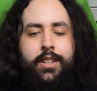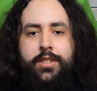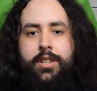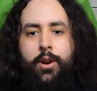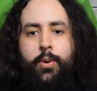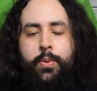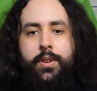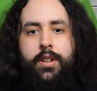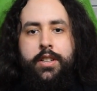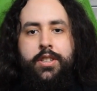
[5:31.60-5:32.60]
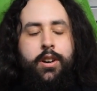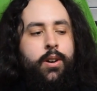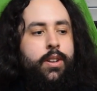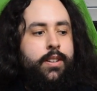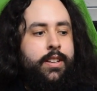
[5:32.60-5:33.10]
So let's
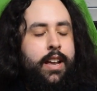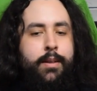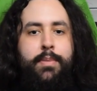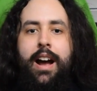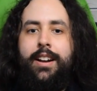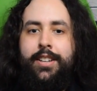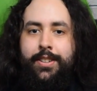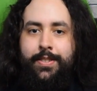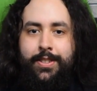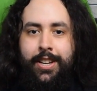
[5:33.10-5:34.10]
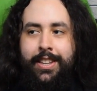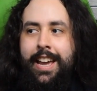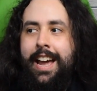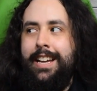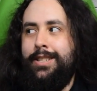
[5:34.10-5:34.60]
go, getting back to
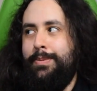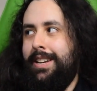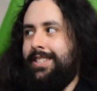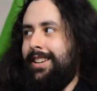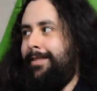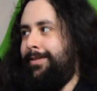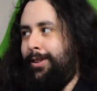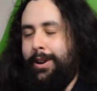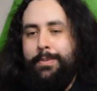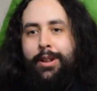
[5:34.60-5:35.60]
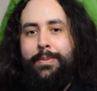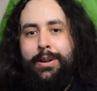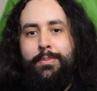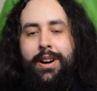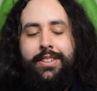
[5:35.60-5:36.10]
the HBSF
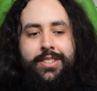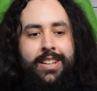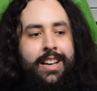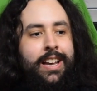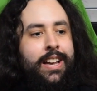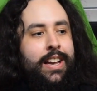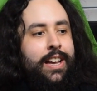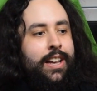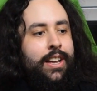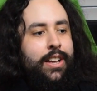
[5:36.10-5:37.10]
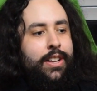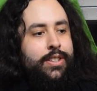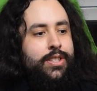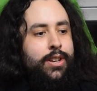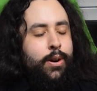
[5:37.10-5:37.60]
30mm buttons.
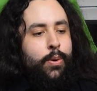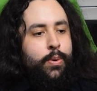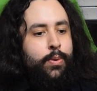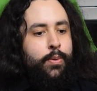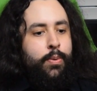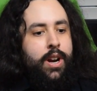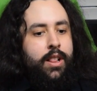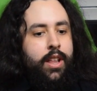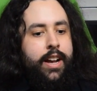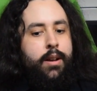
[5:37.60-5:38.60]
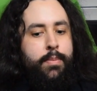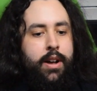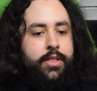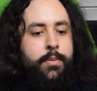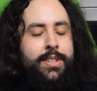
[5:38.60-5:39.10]
So what I like
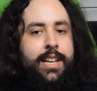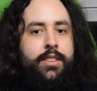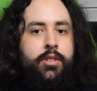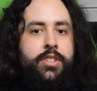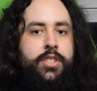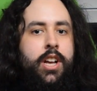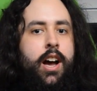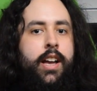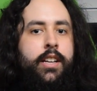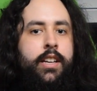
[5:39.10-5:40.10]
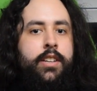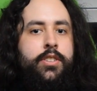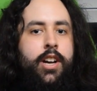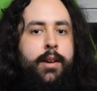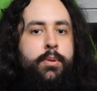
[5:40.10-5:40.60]
about them is that their design
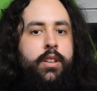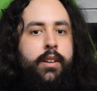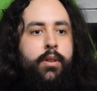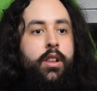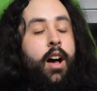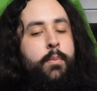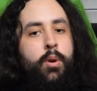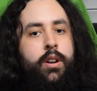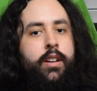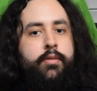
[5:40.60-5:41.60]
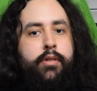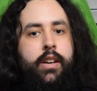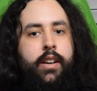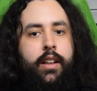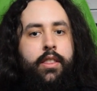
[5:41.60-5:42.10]
is, I believe, a lot more
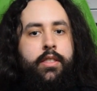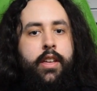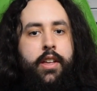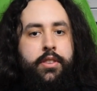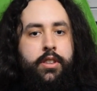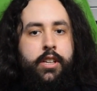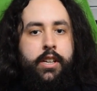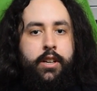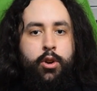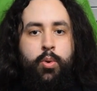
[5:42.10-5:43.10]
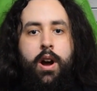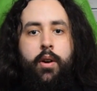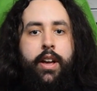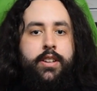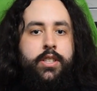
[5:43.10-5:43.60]
convenient than the
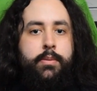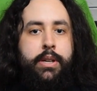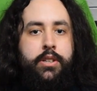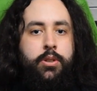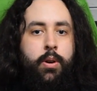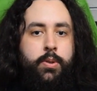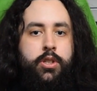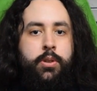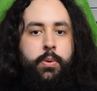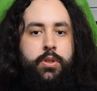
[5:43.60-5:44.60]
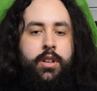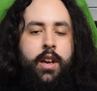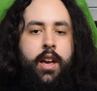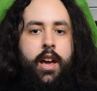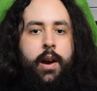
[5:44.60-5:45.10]
Crown SDB 202s.
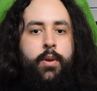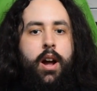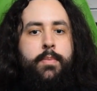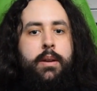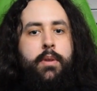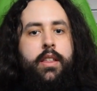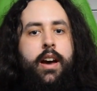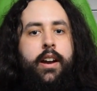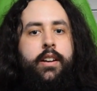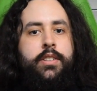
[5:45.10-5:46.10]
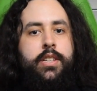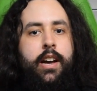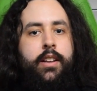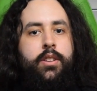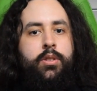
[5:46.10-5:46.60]
And what I mean by that is
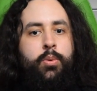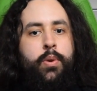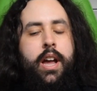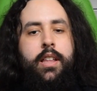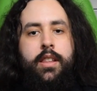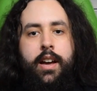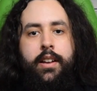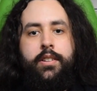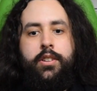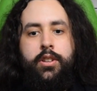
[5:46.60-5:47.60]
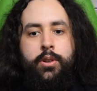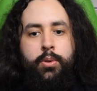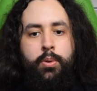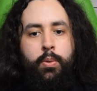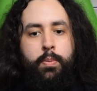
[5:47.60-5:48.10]
that the way that
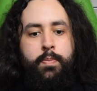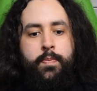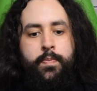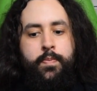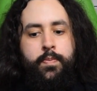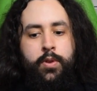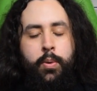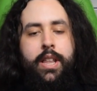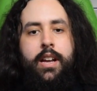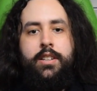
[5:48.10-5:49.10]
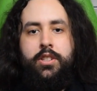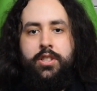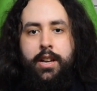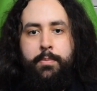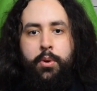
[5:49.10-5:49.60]
it's
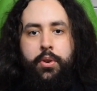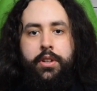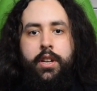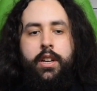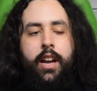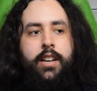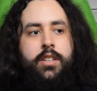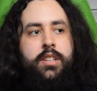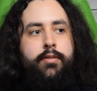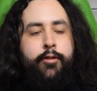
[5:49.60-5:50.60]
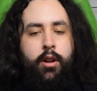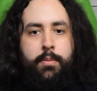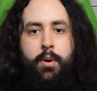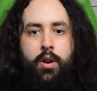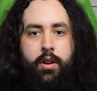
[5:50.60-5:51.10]
assembled, it doesn't fall
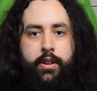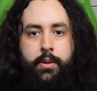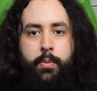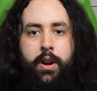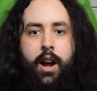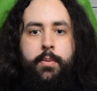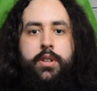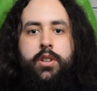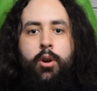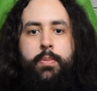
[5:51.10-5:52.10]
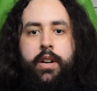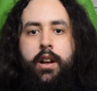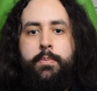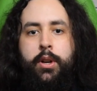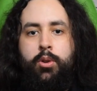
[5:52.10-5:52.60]
apart on you. When I was opening
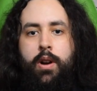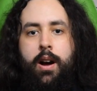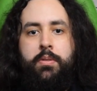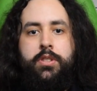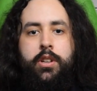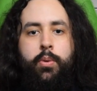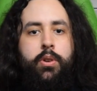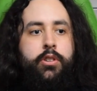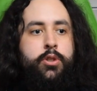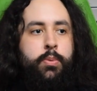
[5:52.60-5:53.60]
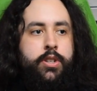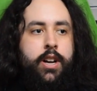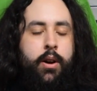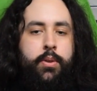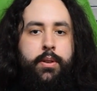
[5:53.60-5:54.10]
up the Crowns in order to switch
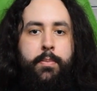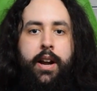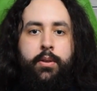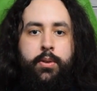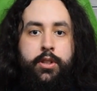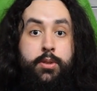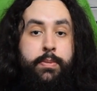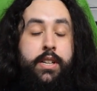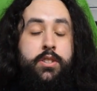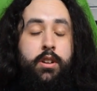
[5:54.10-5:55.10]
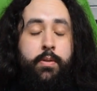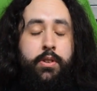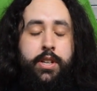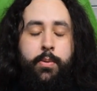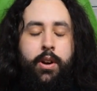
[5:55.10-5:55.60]
out the speed
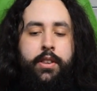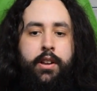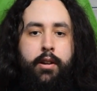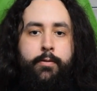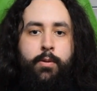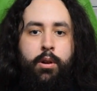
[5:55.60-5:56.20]
silvers that were in there